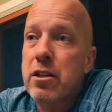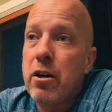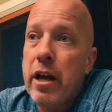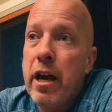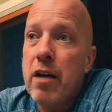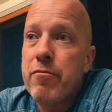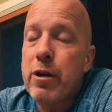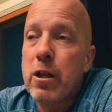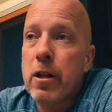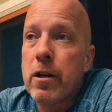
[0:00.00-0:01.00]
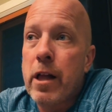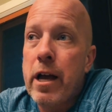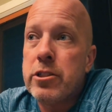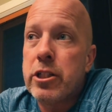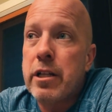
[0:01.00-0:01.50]
and just going, hey, I'm feeling a
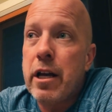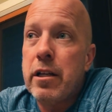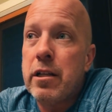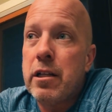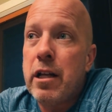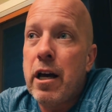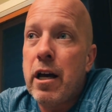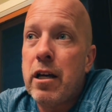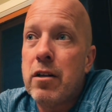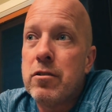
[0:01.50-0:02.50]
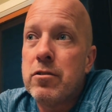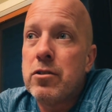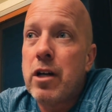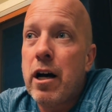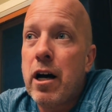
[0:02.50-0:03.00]
little agitated today.
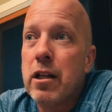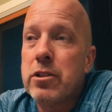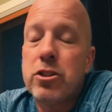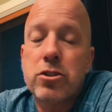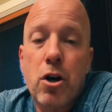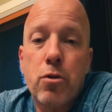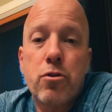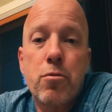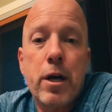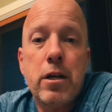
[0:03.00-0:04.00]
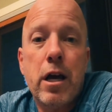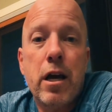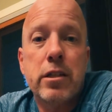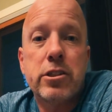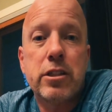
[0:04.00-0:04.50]
Uh, let's just go through my
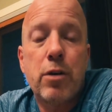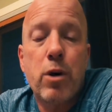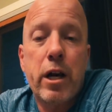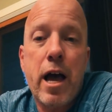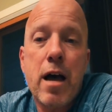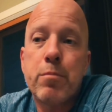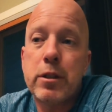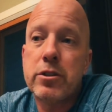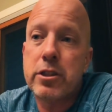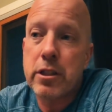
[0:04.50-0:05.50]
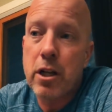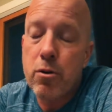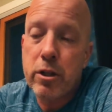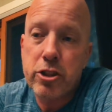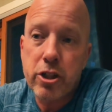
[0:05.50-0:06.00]
day and see what happens
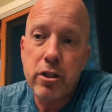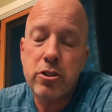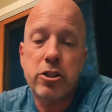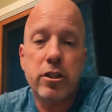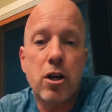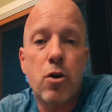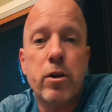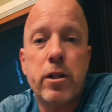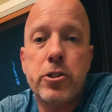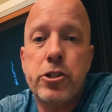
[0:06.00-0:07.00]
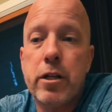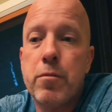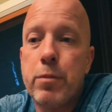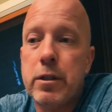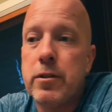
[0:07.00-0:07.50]
and go to church and go to the
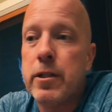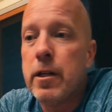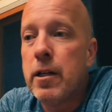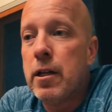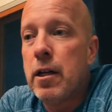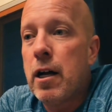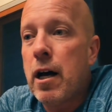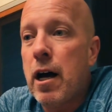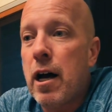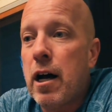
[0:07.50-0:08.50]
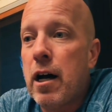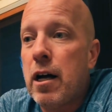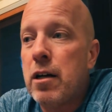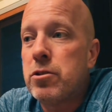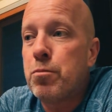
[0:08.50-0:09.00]
gym and
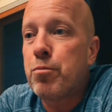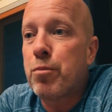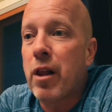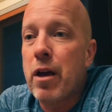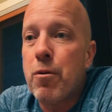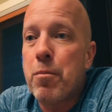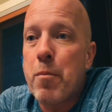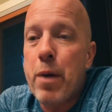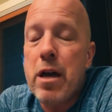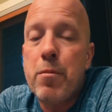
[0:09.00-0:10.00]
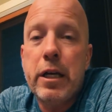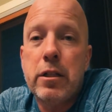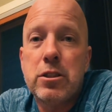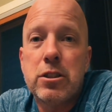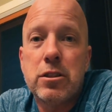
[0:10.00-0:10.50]
uh, play with my
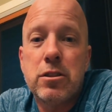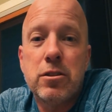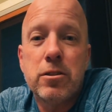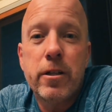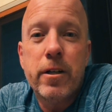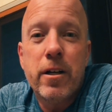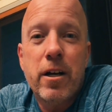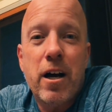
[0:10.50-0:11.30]
babies and